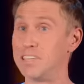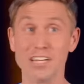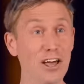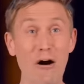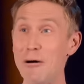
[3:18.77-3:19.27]

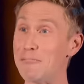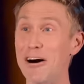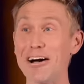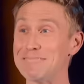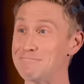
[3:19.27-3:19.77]
You know I'm
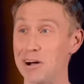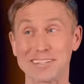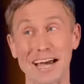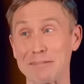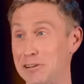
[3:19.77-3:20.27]
right. My
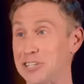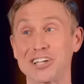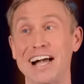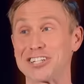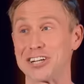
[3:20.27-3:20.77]
dad would have
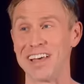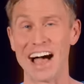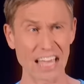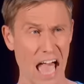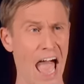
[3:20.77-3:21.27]
sanctioned
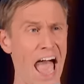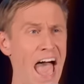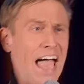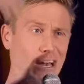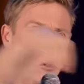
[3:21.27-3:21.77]
that.
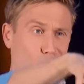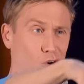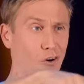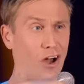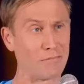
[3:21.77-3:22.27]
Yeah, he looks
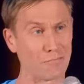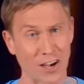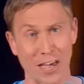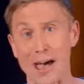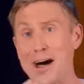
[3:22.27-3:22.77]
all right.
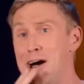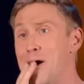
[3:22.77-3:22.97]
Fuck it.